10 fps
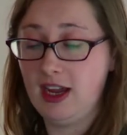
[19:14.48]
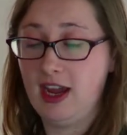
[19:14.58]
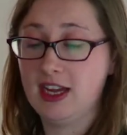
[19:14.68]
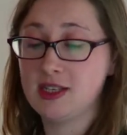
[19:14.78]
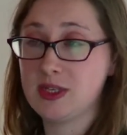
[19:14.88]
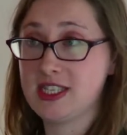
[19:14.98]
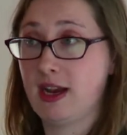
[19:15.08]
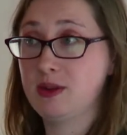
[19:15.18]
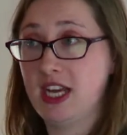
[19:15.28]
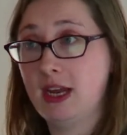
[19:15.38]
And we set
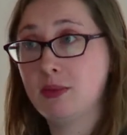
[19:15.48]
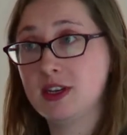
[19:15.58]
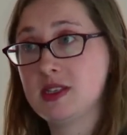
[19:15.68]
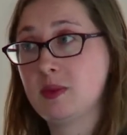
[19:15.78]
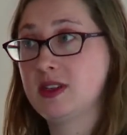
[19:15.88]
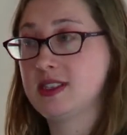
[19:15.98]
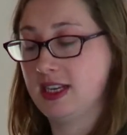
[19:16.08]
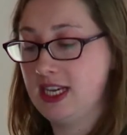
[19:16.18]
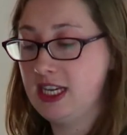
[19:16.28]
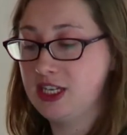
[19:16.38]
out 10 principles
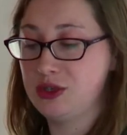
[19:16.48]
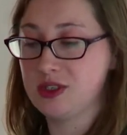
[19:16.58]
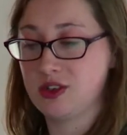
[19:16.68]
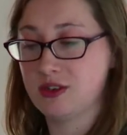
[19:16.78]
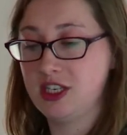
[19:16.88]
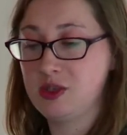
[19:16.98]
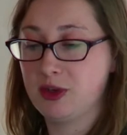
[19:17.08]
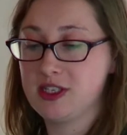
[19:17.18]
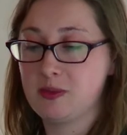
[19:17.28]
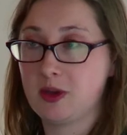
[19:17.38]
and key issues under each
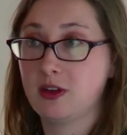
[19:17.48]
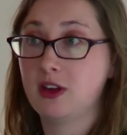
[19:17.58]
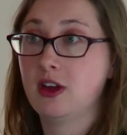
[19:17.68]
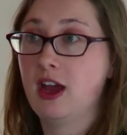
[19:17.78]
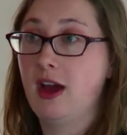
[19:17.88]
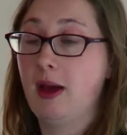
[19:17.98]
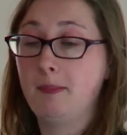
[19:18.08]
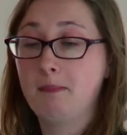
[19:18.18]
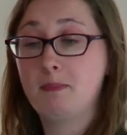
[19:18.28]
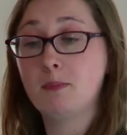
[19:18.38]
principle,
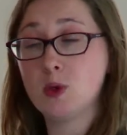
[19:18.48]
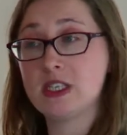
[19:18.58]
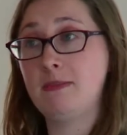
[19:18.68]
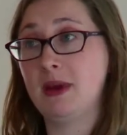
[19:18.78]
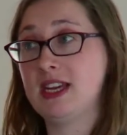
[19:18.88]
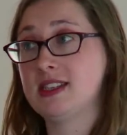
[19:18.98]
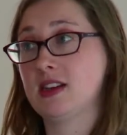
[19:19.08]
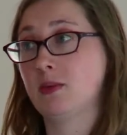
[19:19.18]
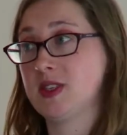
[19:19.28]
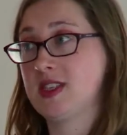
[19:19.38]
mostly based,
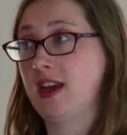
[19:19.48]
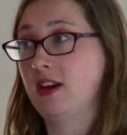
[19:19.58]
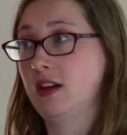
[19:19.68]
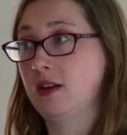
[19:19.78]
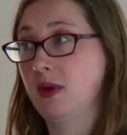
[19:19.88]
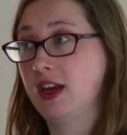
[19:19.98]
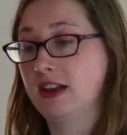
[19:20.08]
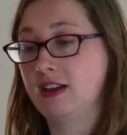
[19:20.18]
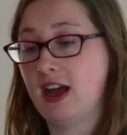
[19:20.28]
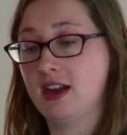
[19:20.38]
I must say, on
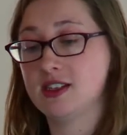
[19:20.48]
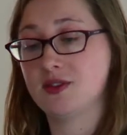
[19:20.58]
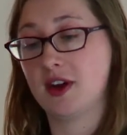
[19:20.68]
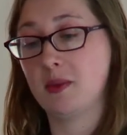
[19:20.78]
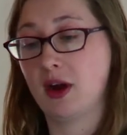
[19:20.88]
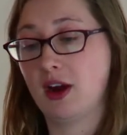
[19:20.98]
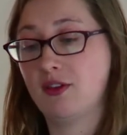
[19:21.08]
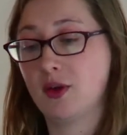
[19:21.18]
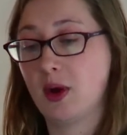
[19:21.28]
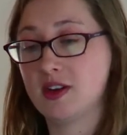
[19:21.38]
Michael and Lana's framework
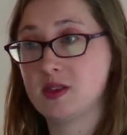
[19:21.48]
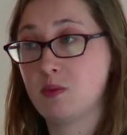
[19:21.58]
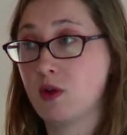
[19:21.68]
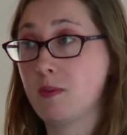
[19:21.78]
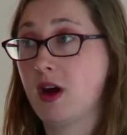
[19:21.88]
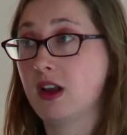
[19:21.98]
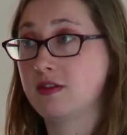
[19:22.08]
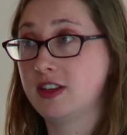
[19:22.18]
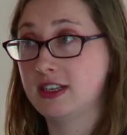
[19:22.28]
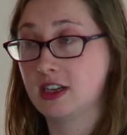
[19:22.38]
for what a support model
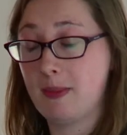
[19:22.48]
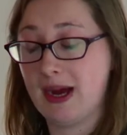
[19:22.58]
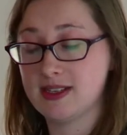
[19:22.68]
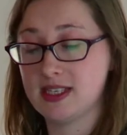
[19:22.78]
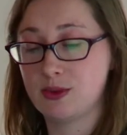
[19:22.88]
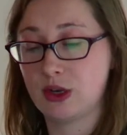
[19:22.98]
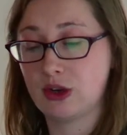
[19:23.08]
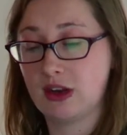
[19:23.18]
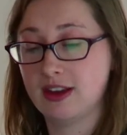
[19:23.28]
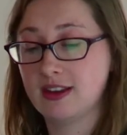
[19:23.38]
of legal capacity would
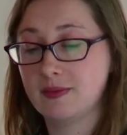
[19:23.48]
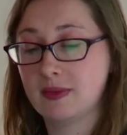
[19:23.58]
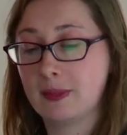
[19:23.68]
look like.